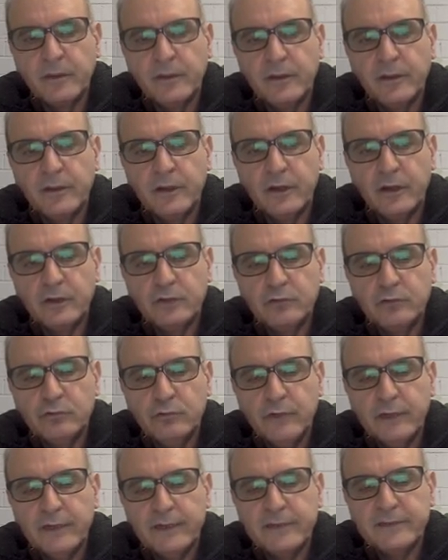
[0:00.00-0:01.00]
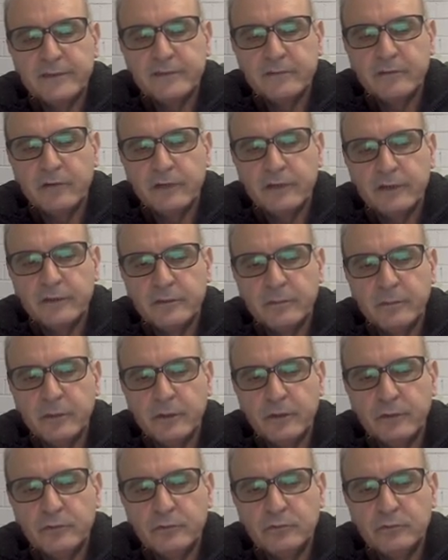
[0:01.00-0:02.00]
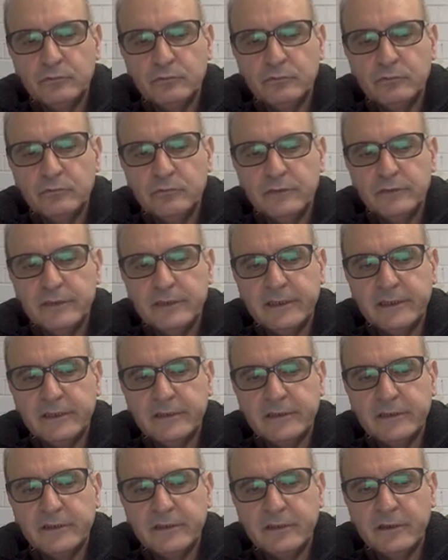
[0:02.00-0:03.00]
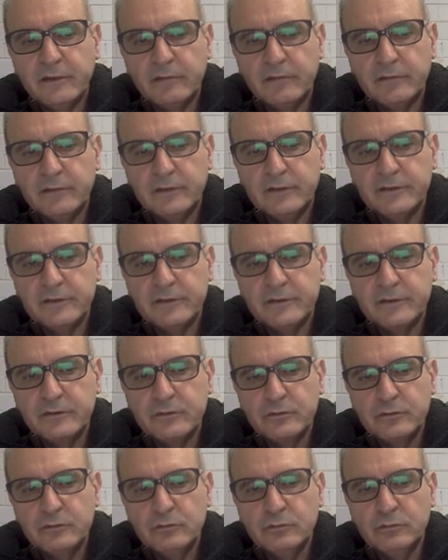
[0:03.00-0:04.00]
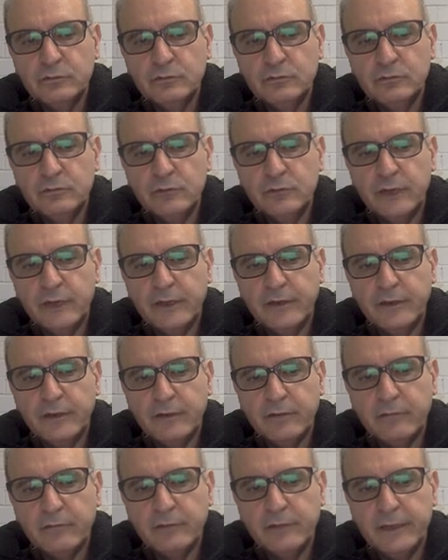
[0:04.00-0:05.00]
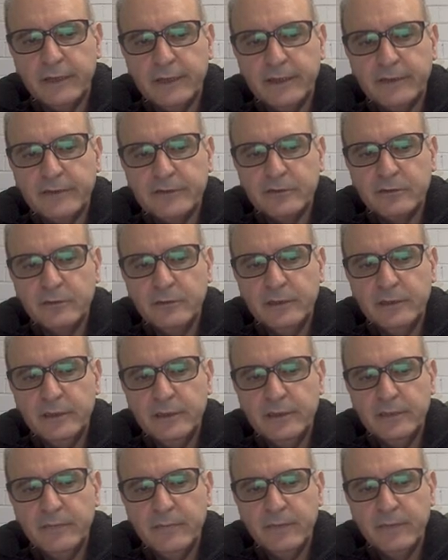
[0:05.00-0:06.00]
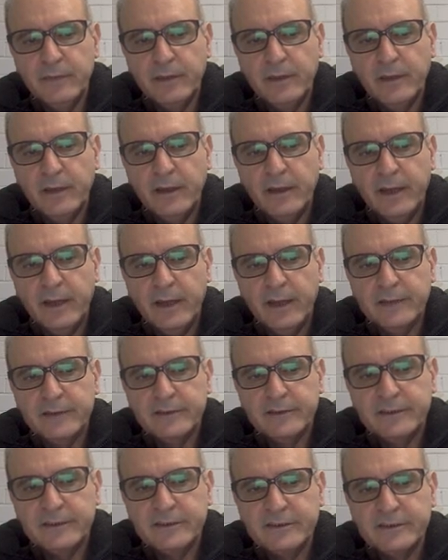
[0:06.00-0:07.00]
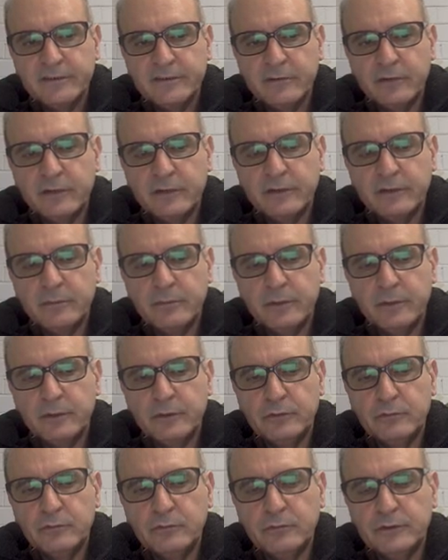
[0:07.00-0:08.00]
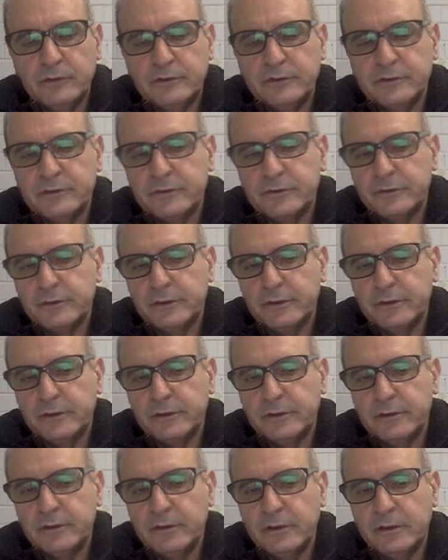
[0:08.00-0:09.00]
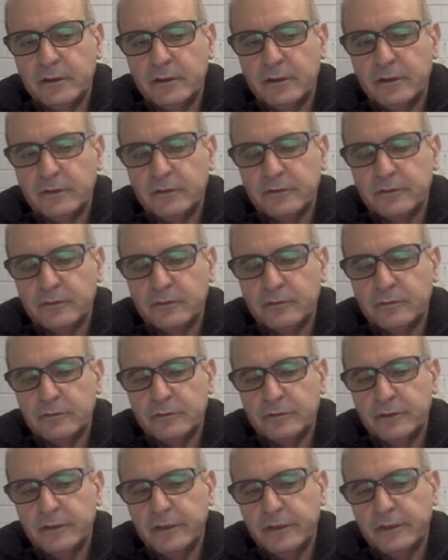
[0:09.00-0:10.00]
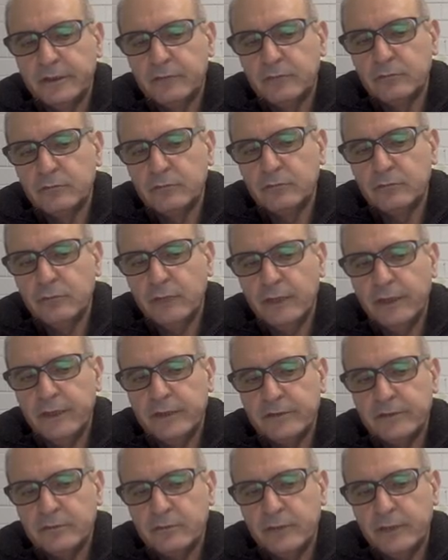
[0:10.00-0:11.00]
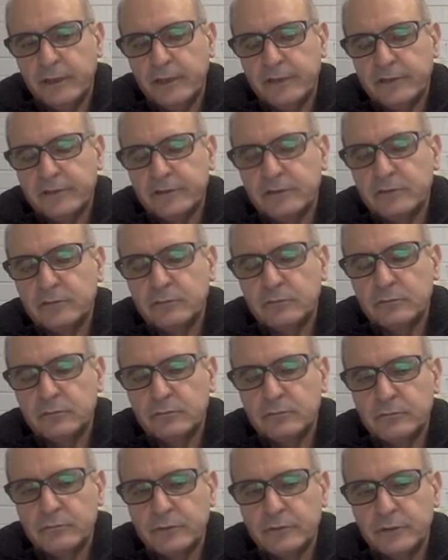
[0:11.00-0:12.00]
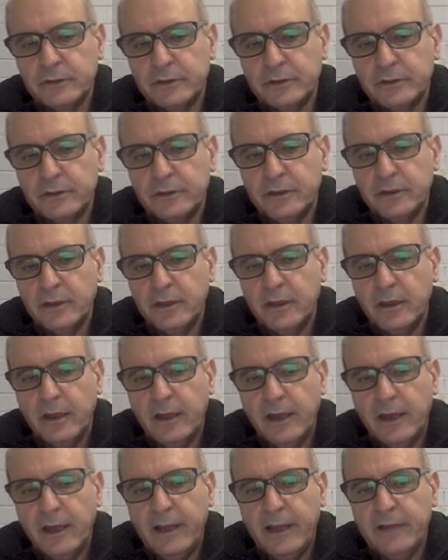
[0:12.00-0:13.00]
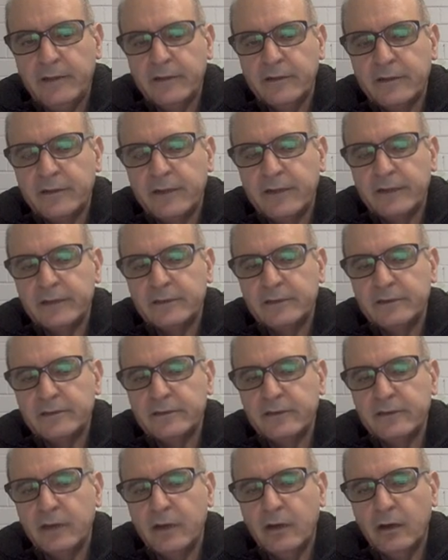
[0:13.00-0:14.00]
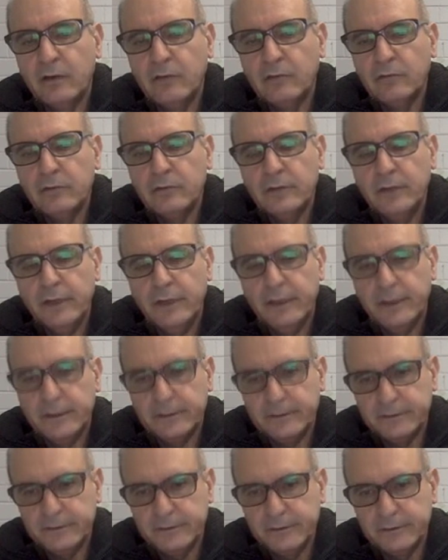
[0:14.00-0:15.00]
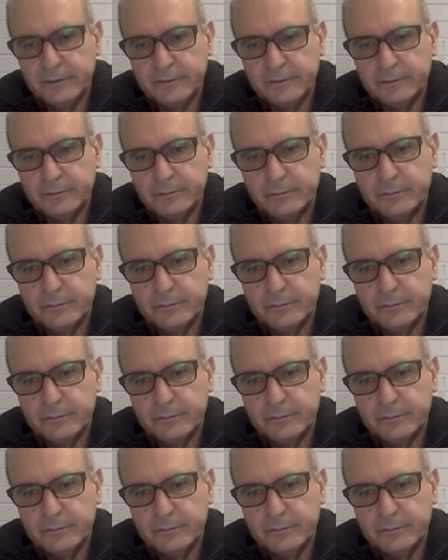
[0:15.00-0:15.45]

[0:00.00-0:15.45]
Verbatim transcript: Now 2x divided by 2 will get rid of this 2, you end up with x only, and 6 divided by 2 is 3. So 3 equal to x or x equal to 3, and that is our x-intercept.